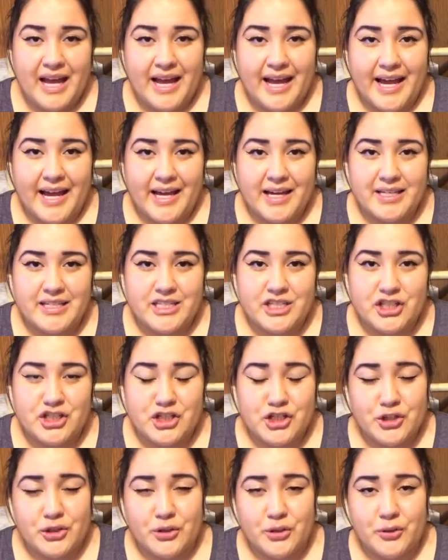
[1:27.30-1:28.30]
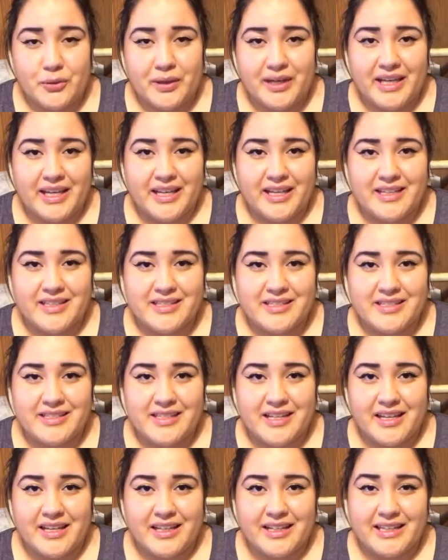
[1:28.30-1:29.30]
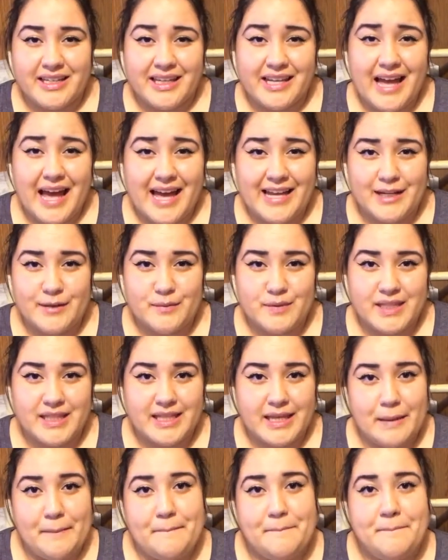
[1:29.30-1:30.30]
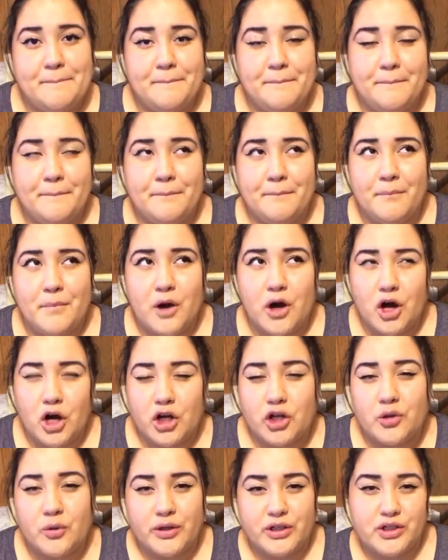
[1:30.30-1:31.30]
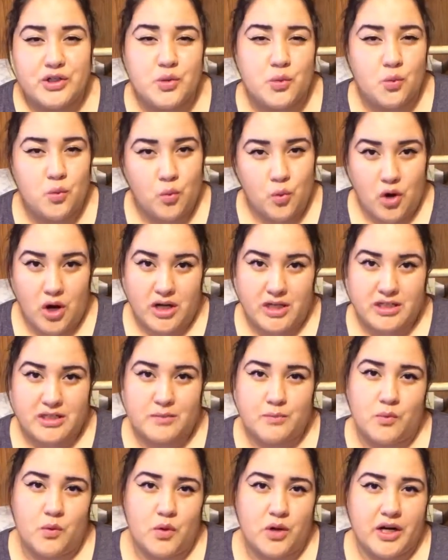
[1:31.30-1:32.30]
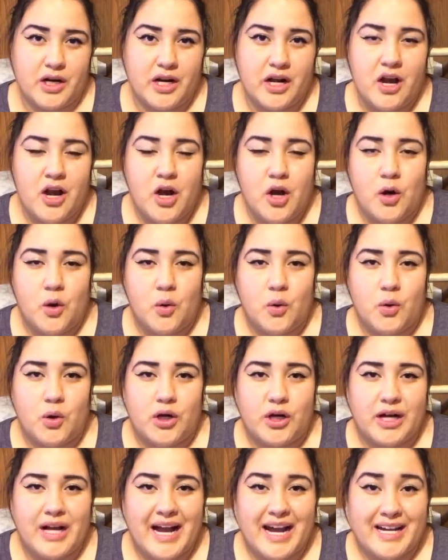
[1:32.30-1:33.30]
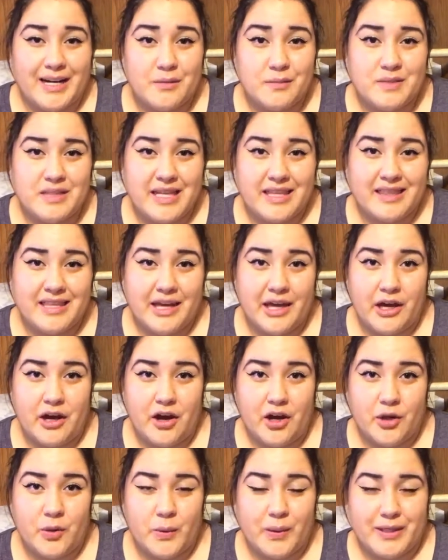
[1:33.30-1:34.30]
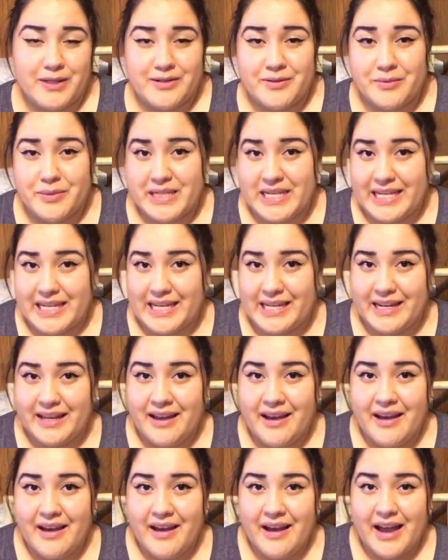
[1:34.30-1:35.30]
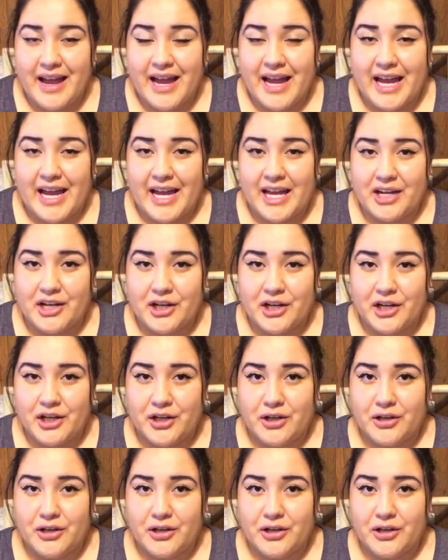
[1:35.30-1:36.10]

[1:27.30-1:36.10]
And two is get items that they are going to want more, or items that they are going to need and